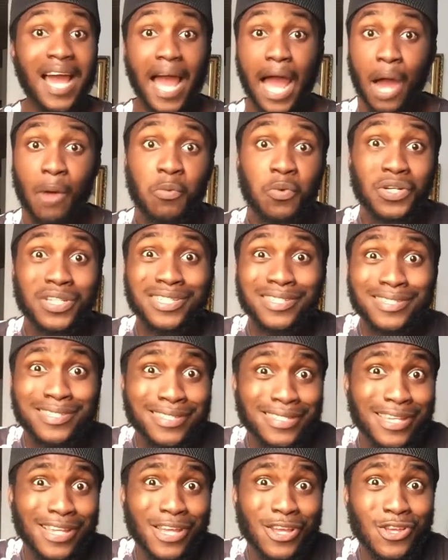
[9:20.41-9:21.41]
i would
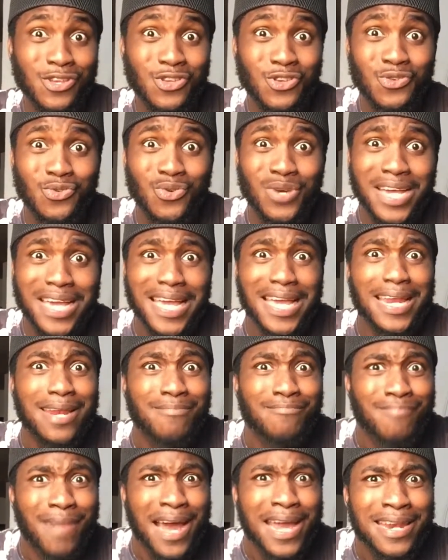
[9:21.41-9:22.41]
see you
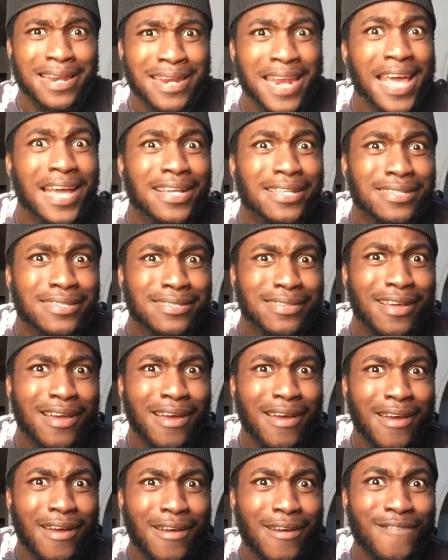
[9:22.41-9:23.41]
in my next
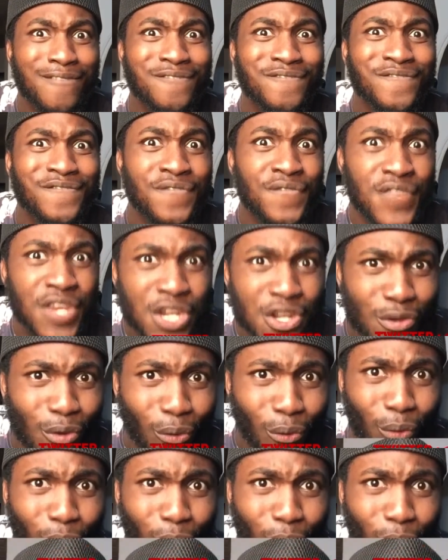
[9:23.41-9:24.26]
video